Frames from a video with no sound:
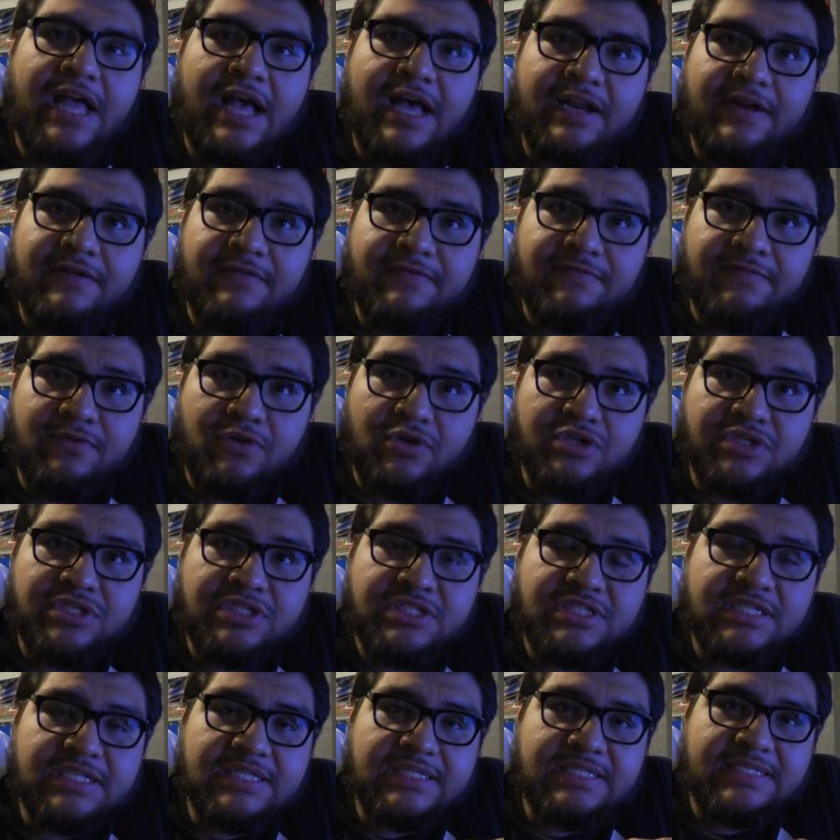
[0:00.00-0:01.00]
out of
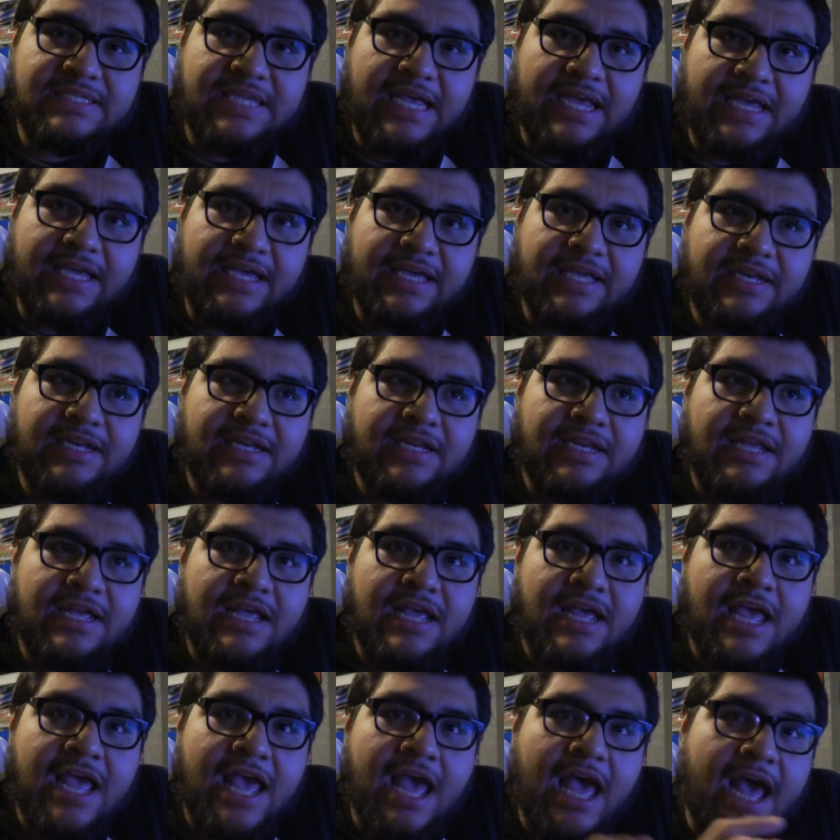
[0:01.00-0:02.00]
first to second
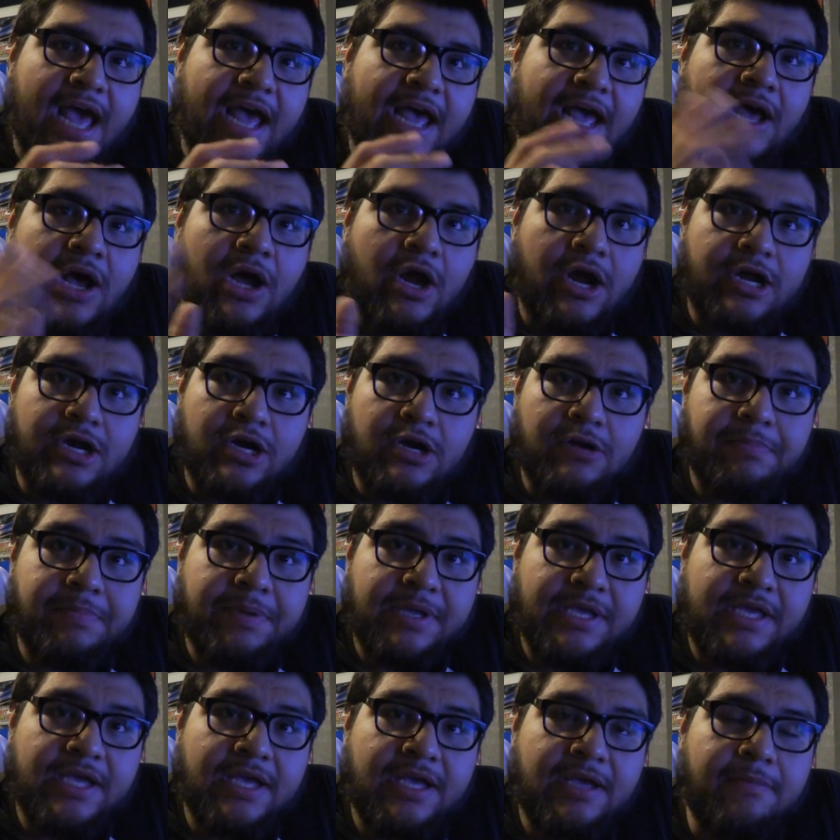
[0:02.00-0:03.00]
at high
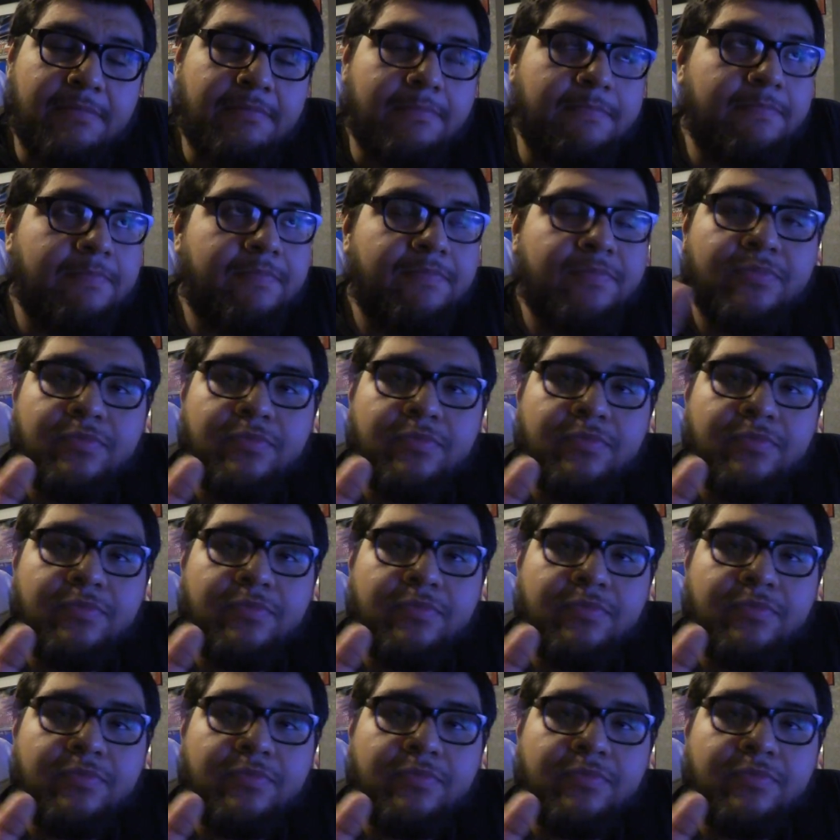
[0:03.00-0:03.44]
RPM,